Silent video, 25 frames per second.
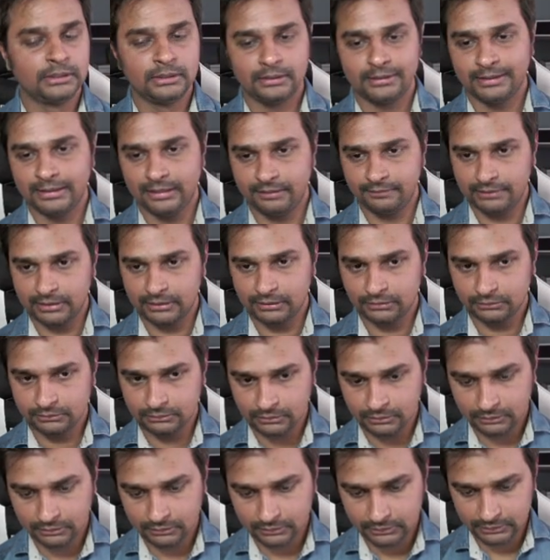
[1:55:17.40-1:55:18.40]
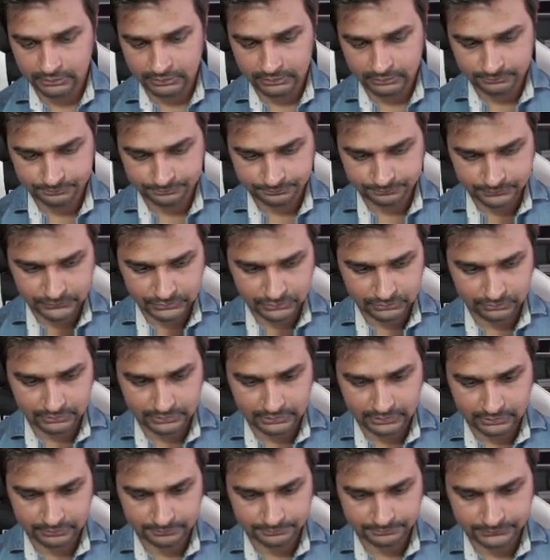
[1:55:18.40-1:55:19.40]
In fact, you saw
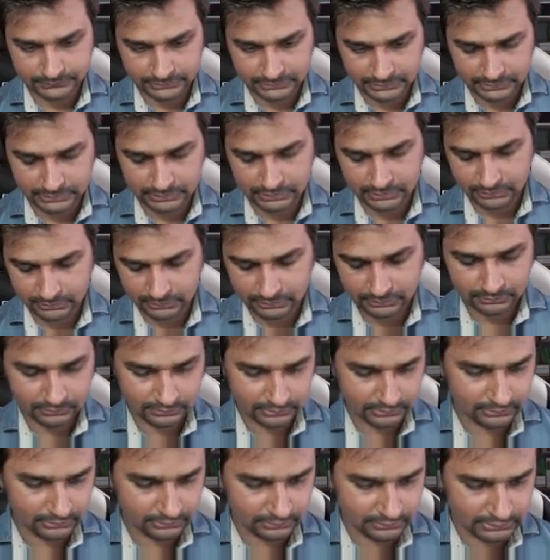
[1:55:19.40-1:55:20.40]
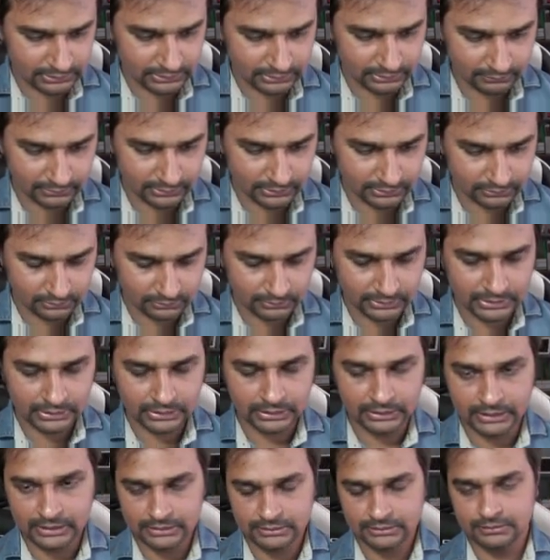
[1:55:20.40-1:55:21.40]
today the
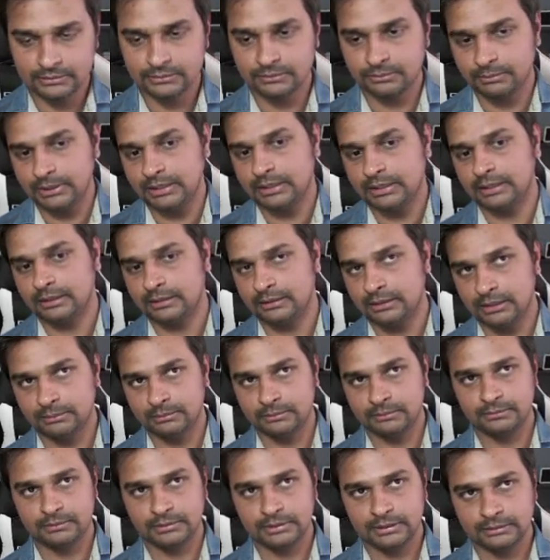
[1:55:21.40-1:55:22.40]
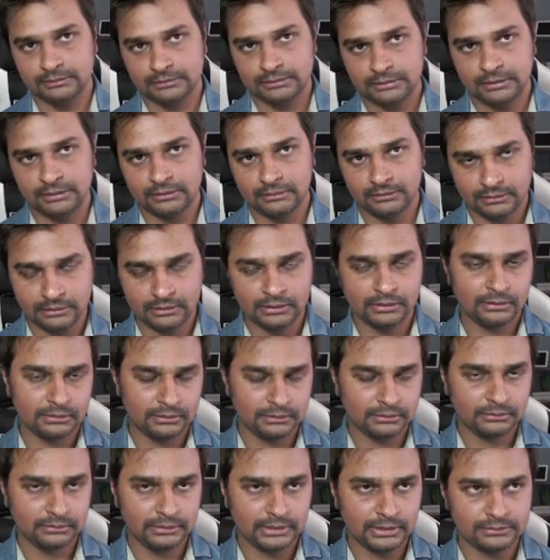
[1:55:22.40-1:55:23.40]
G20 nations meeting day before
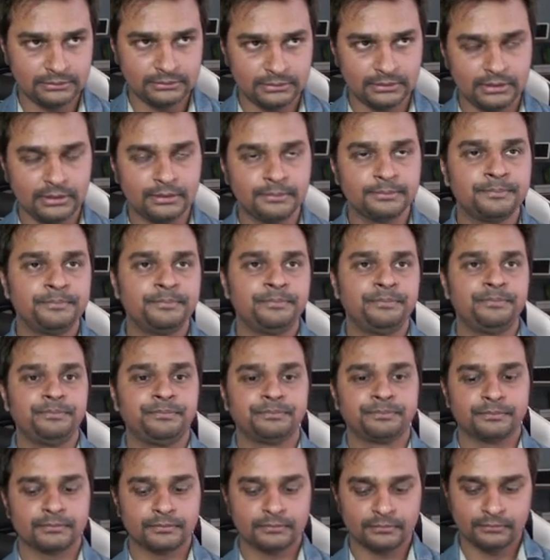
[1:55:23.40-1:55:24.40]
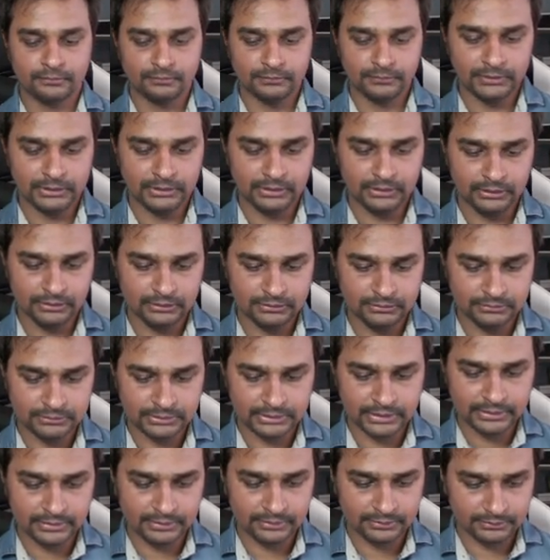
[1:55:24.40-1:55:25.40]
yesterday, the
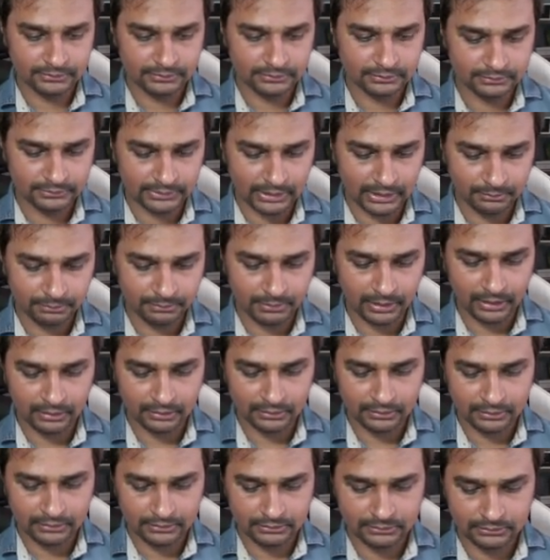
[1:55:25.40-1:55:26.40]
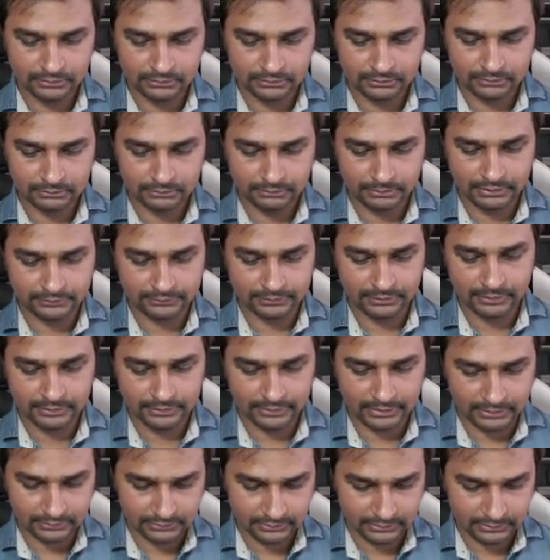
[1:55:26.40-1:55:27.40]
Chinese Xi Jinping, the president, is
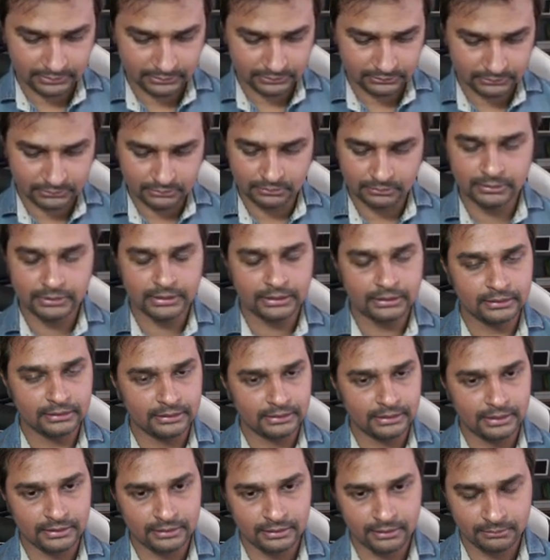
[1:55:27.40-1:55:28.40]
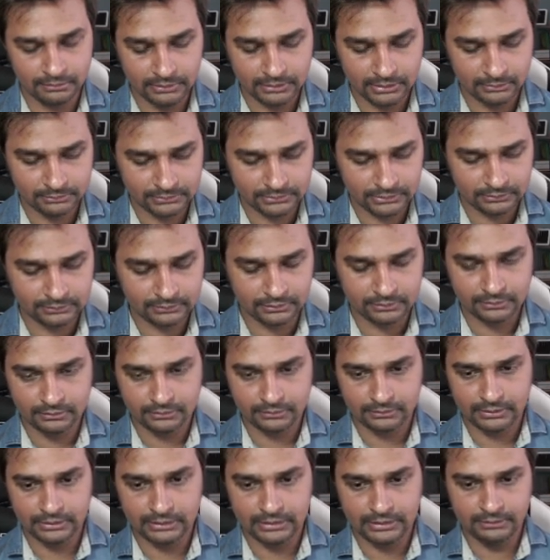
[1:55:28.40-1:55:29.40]
actually scolding Canadian PM Justin Trudeau,
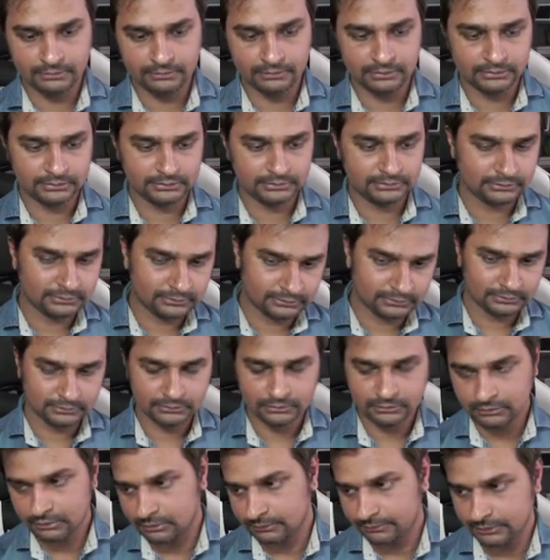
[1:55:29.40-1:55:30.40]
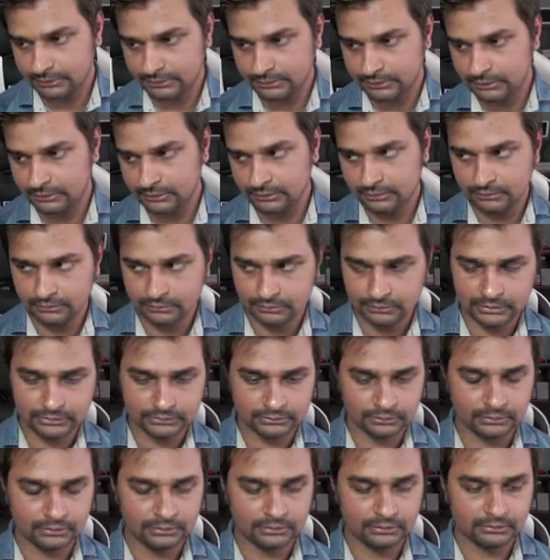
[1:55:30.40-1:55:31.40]
and he was obviously, he
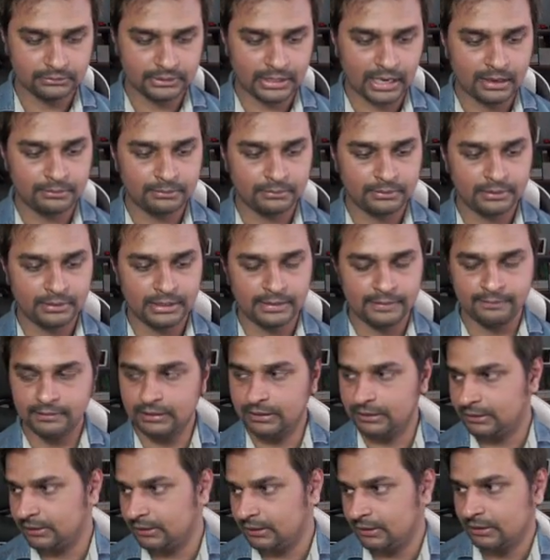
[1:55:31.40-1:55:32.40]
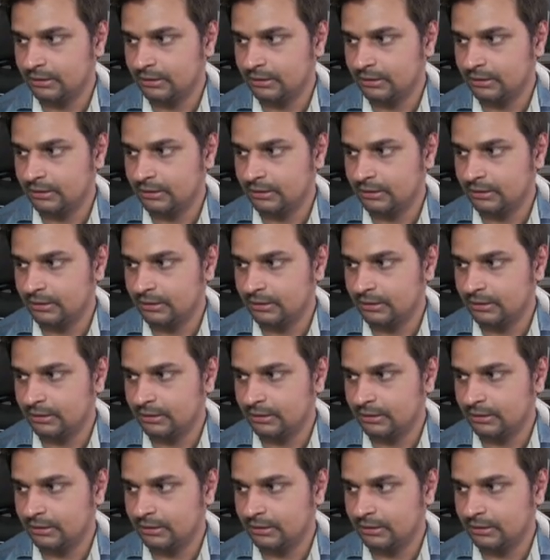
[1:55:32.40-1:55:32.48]
saw the camera and then he